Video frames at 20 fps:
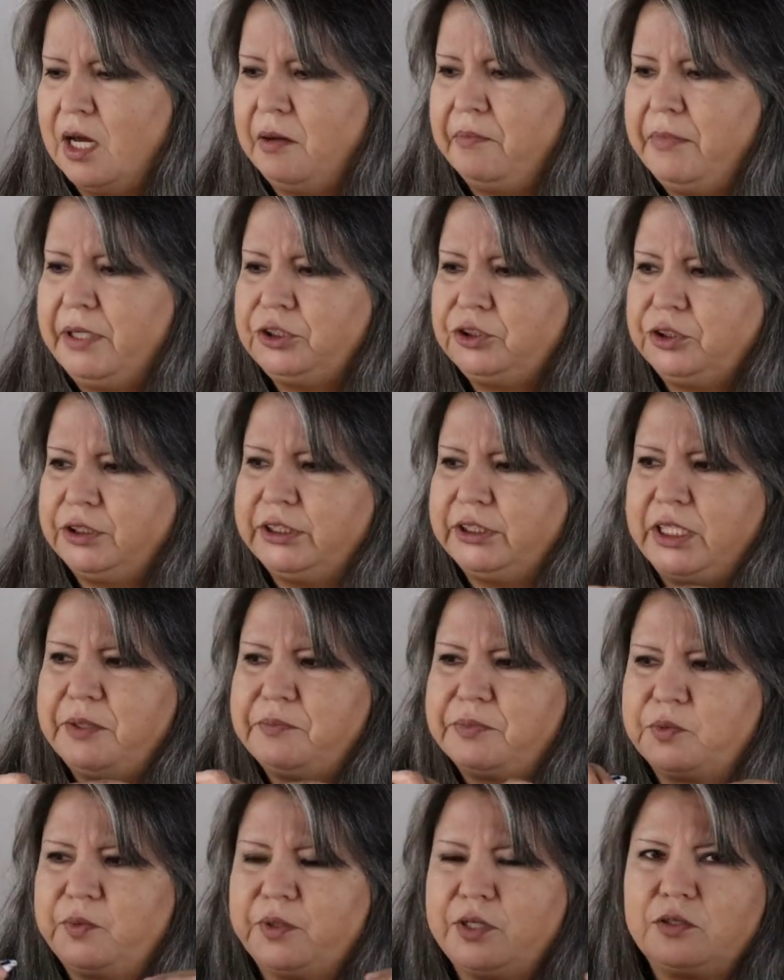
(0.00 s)
A measuring
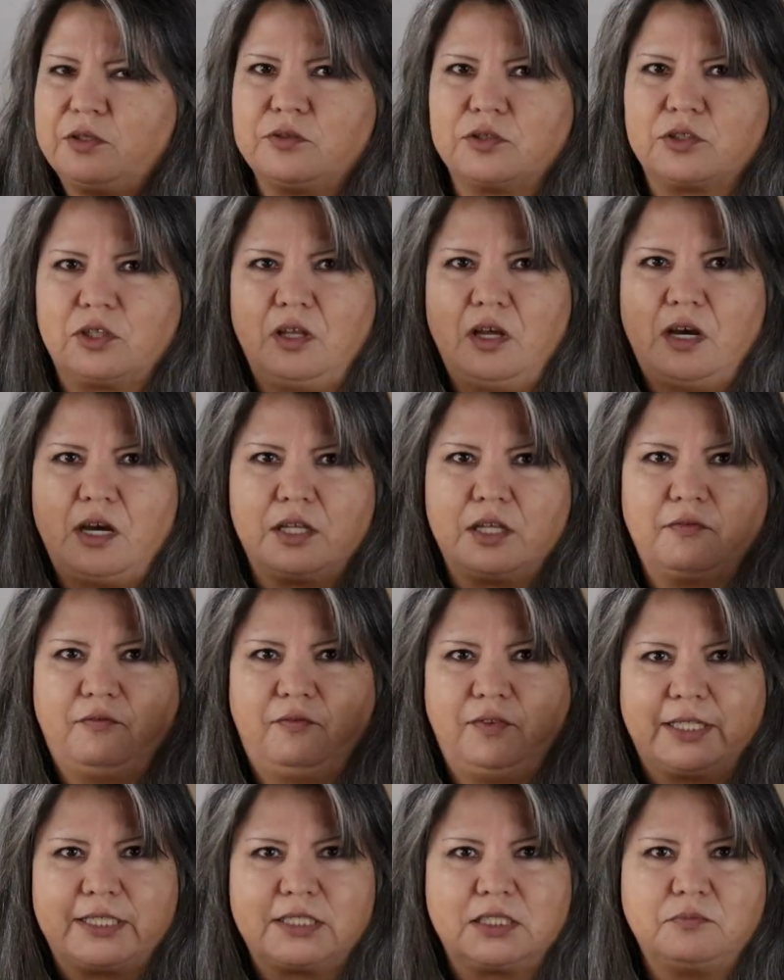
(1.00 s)
tape is one of those cloth
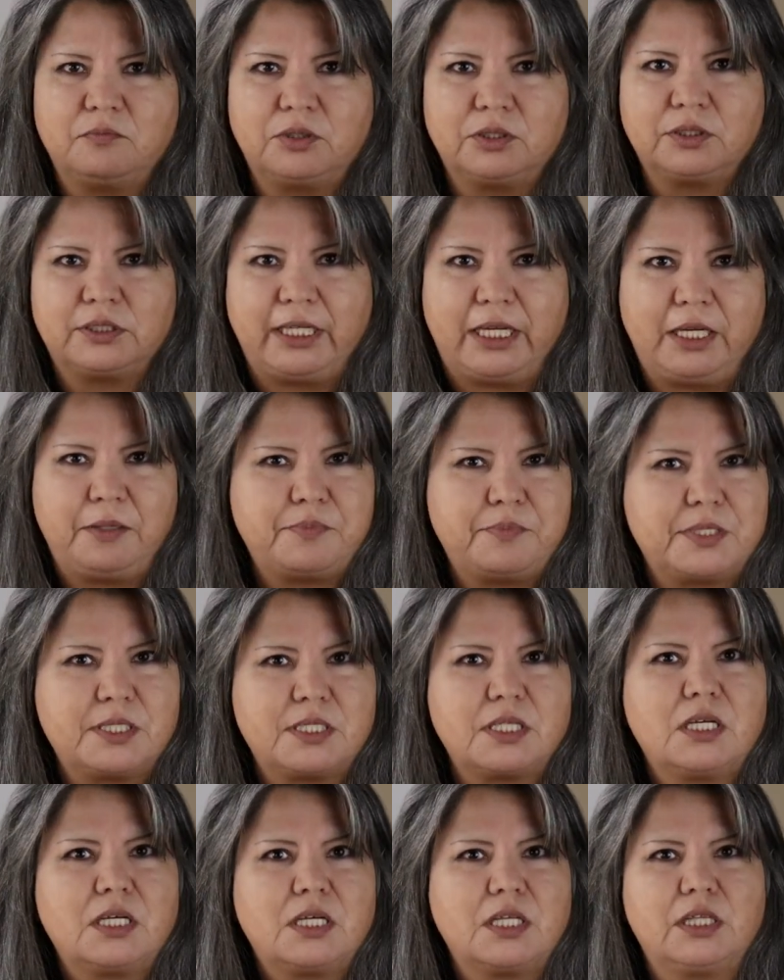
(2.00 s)
flexible
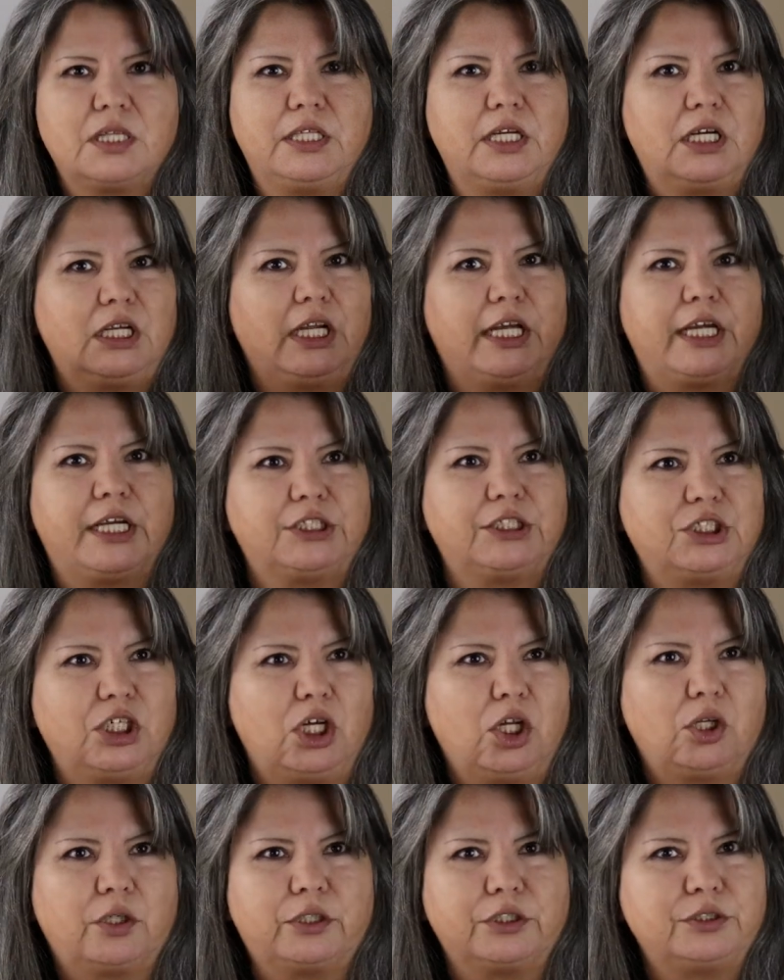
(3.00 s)
tapes. They're like a
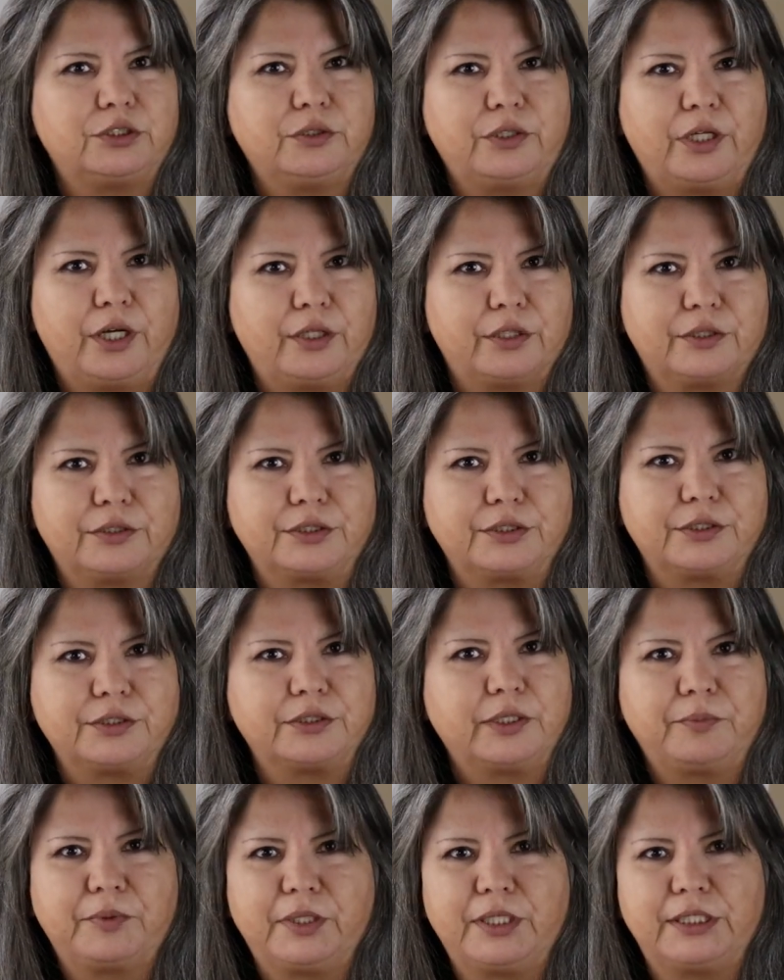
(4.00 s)
dollar, two dollars or
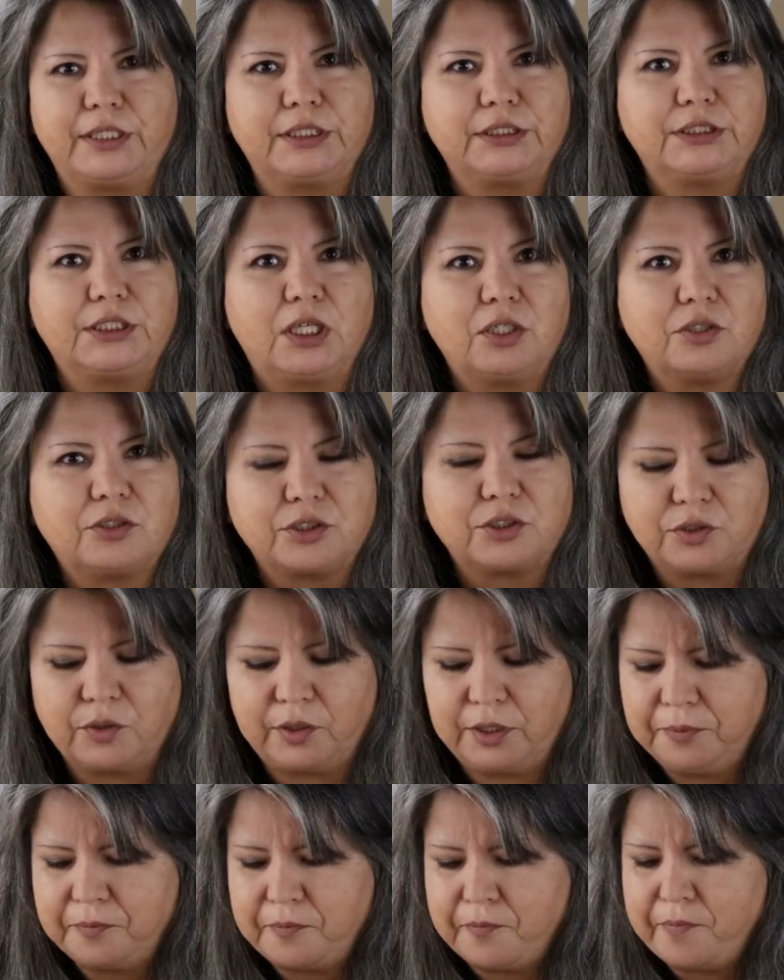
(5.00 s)
something at the dollar
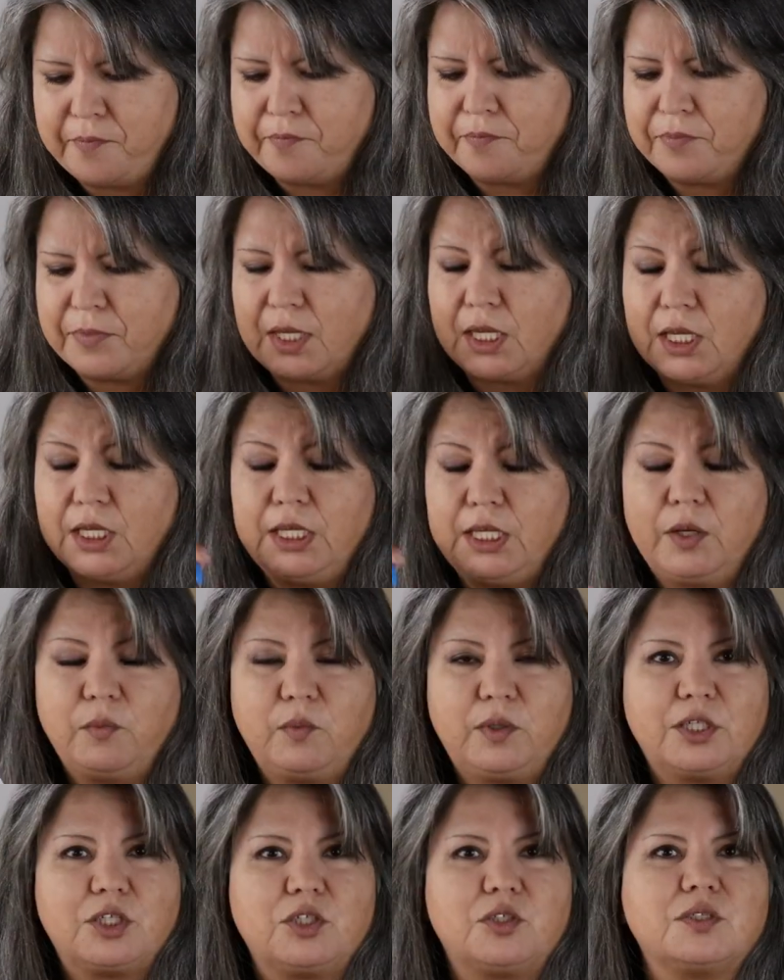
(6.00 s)
store.
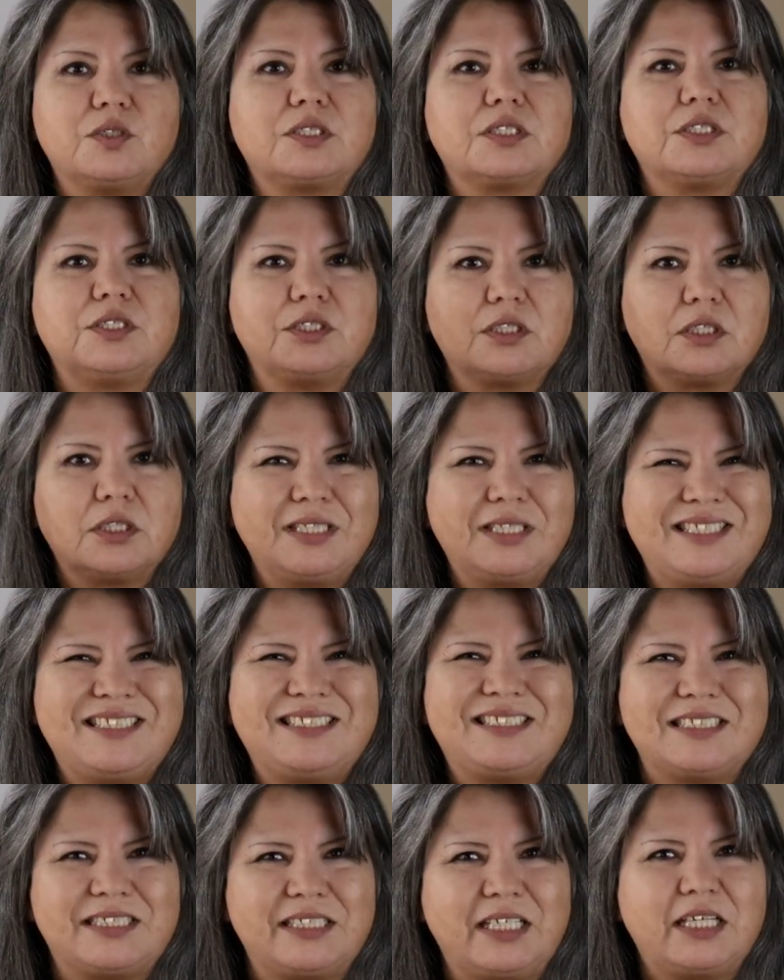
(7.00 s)
Get one of those because you're going to
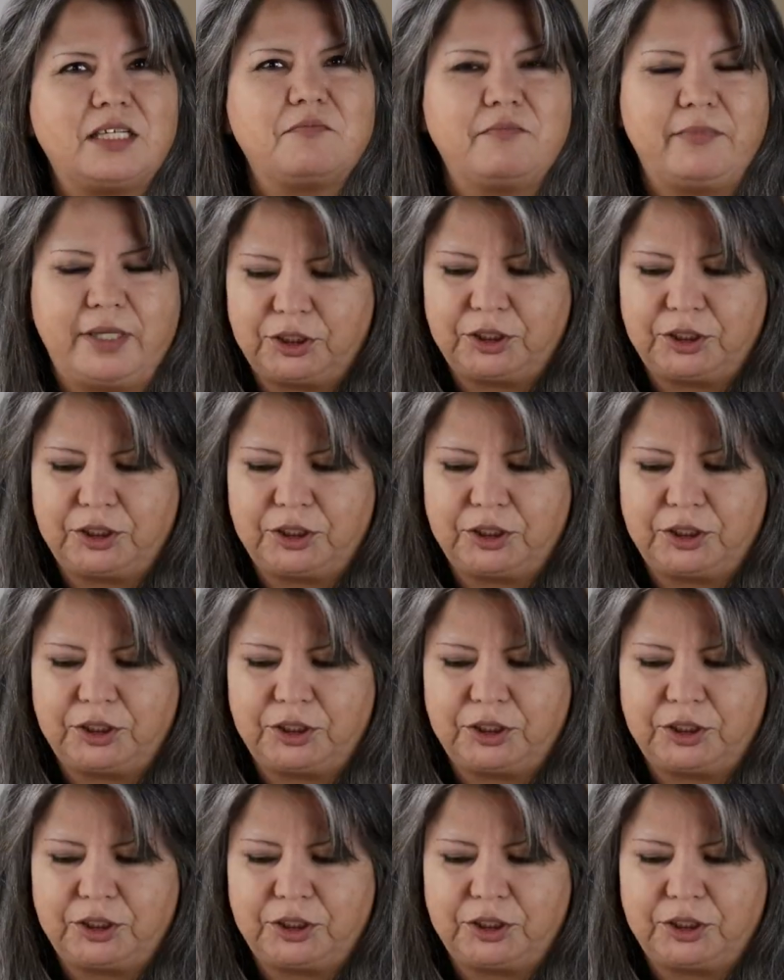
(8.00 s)
need to take